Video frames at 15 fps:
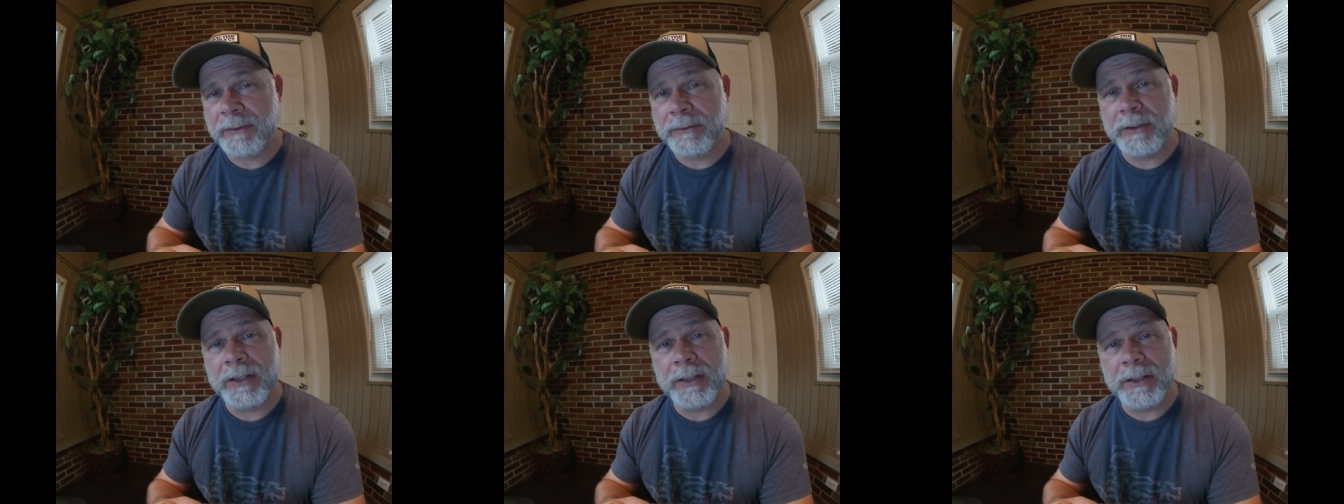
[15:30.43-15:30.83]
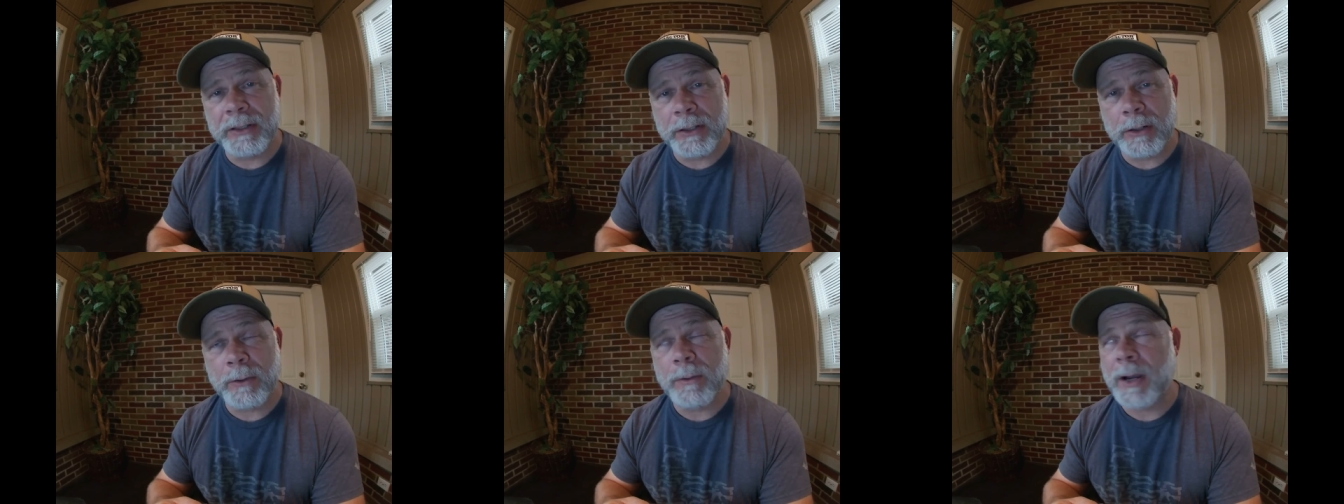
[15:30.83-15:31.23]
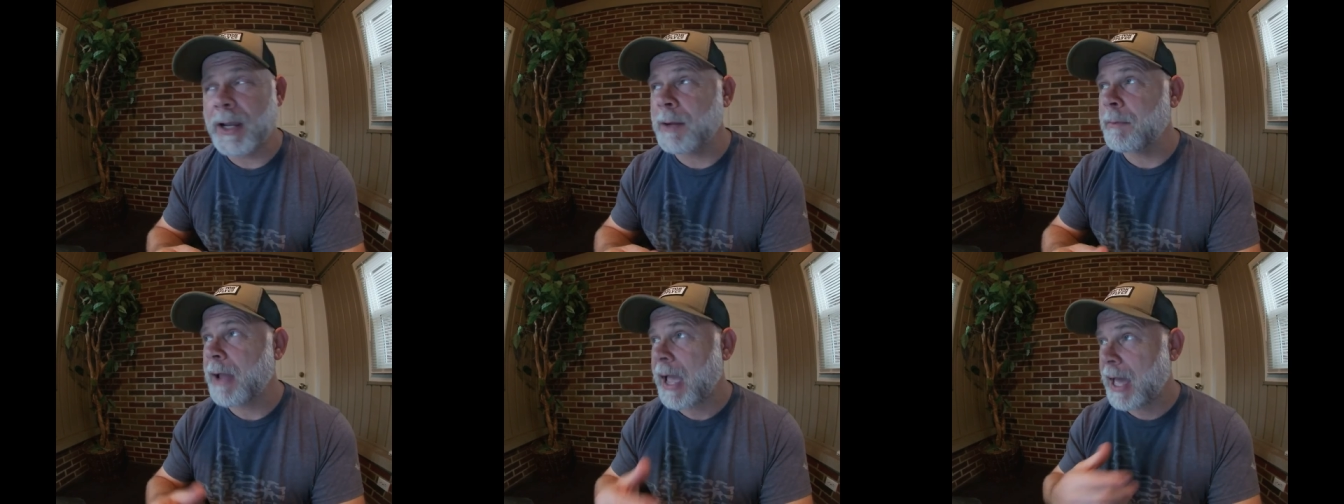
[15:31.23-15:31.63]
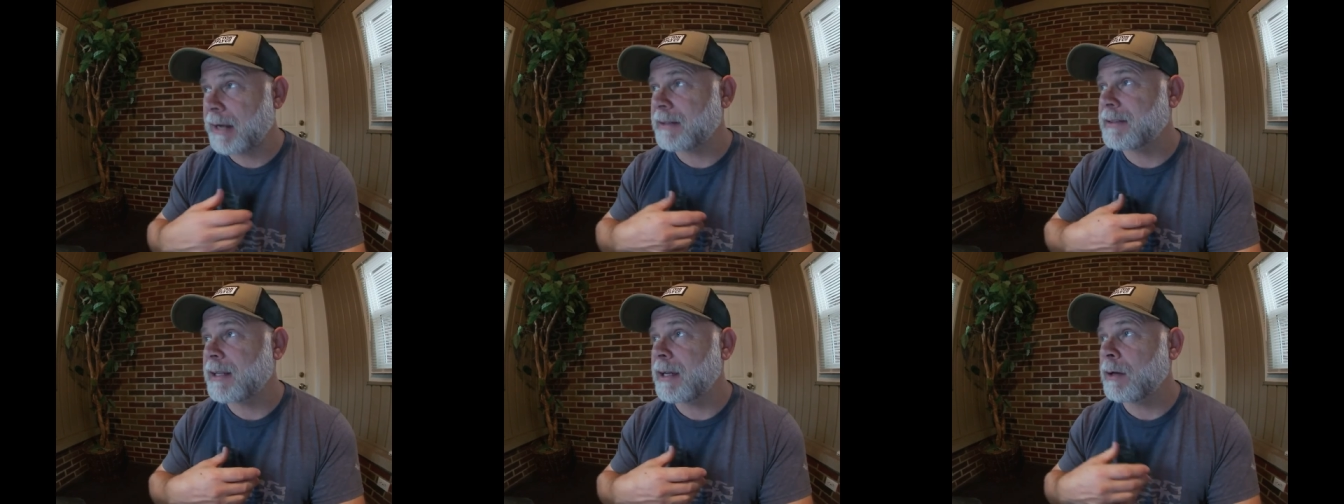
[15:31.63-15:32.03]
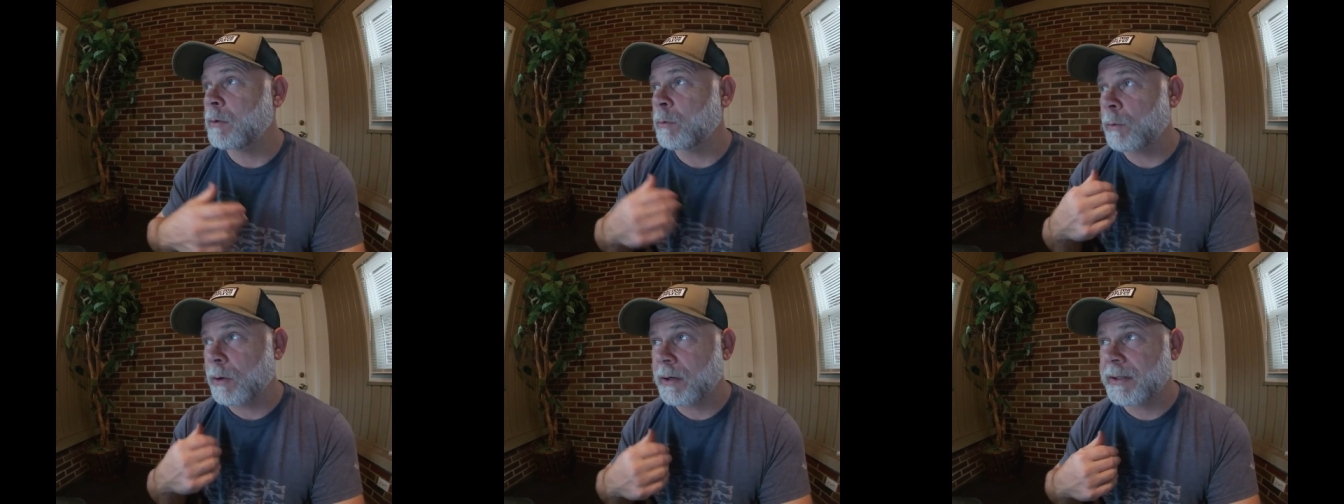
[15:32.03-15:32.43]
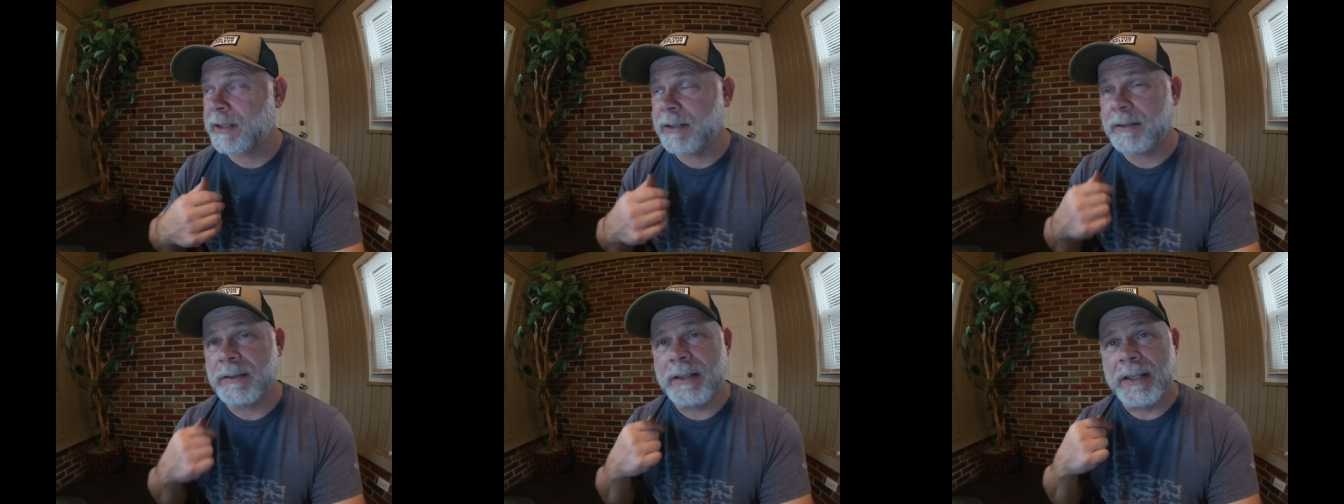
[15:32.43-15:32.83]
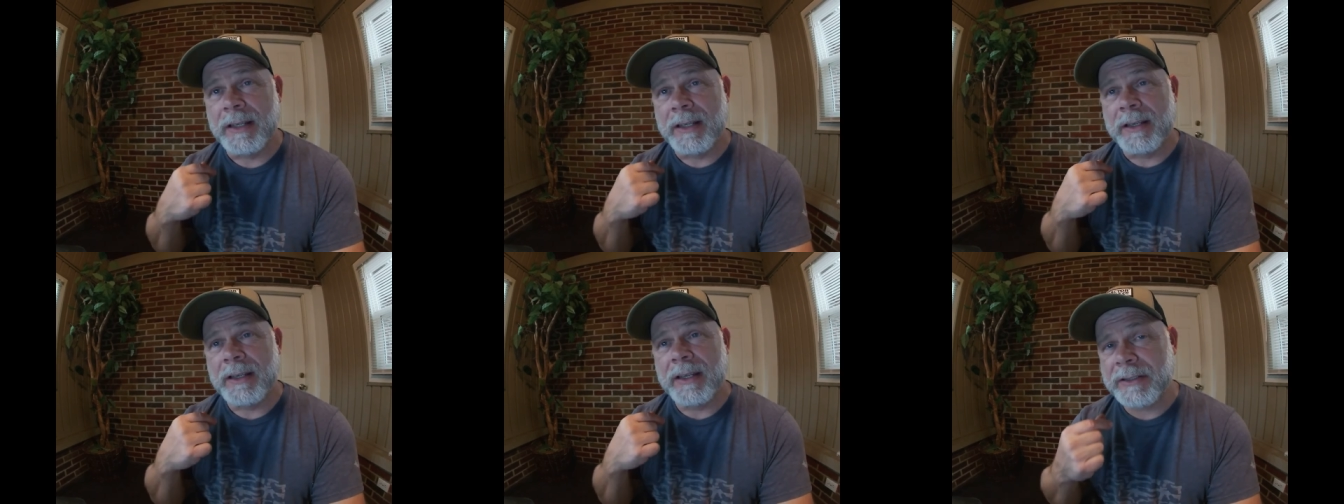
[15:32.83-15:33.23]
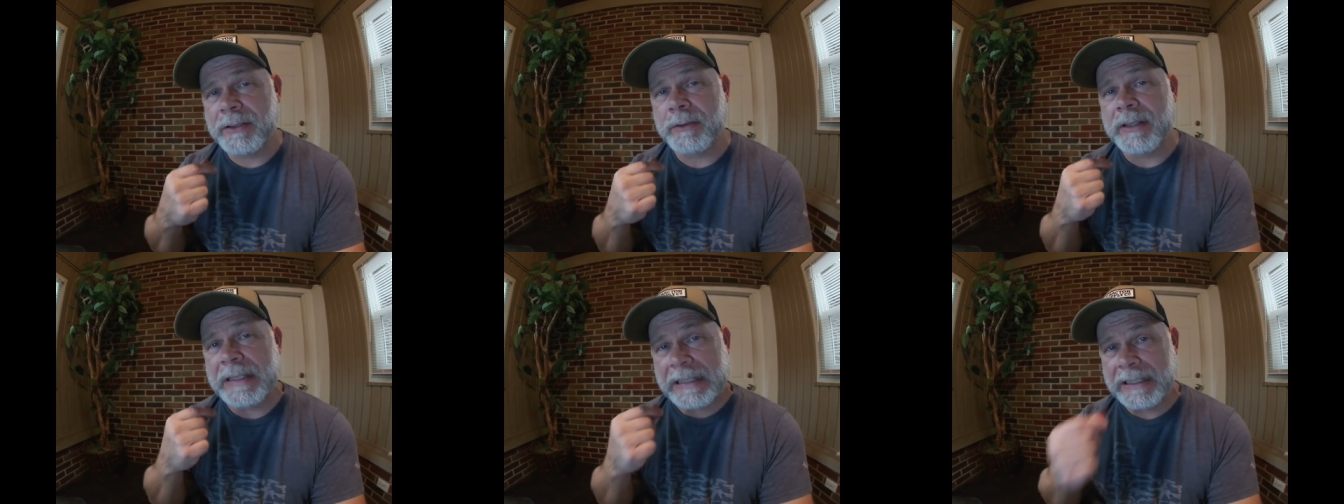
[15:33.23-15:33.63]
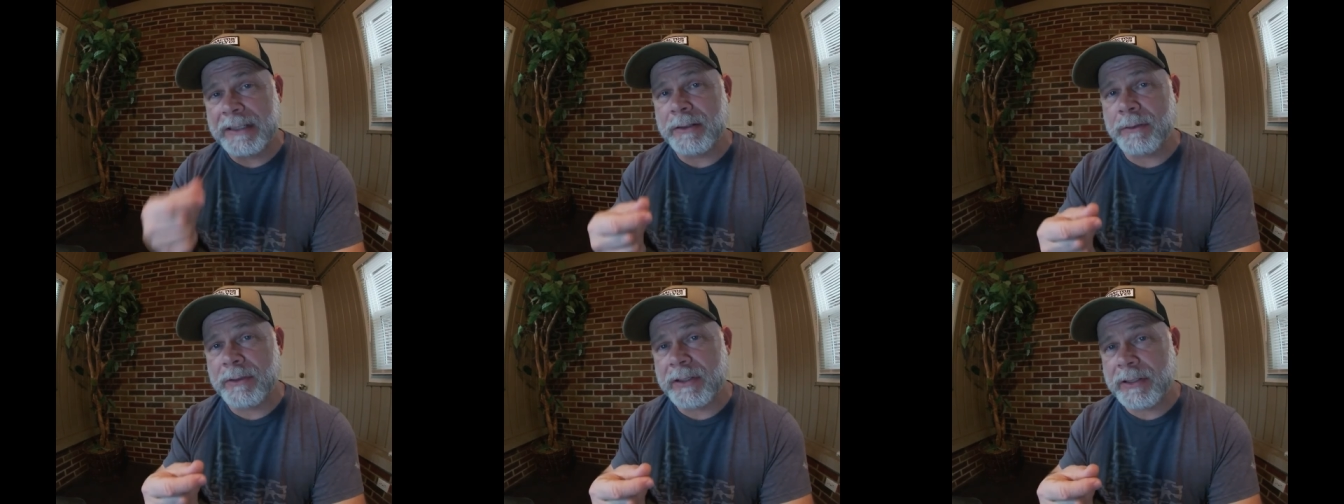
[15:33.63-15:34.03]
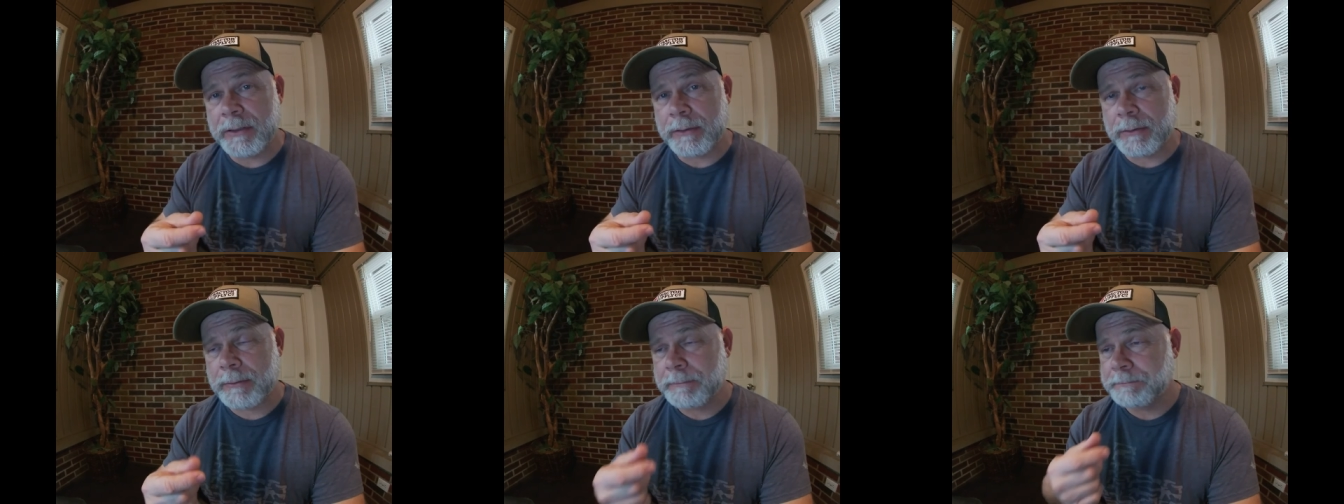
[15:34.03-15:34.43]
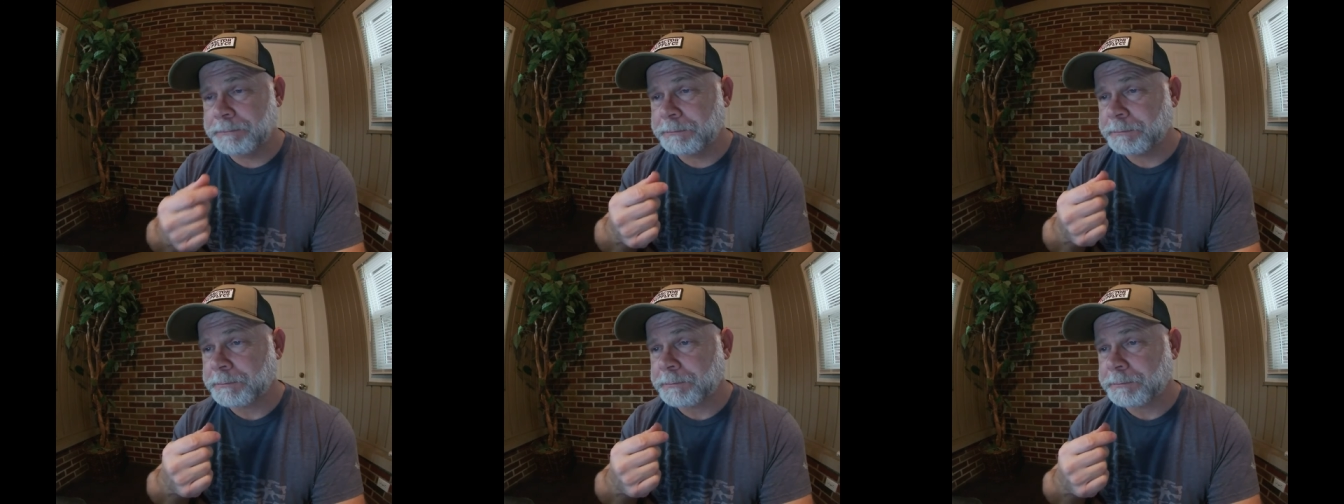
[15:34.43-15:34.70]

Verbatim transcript: If you didn't know, I am out of town working until the end of the year.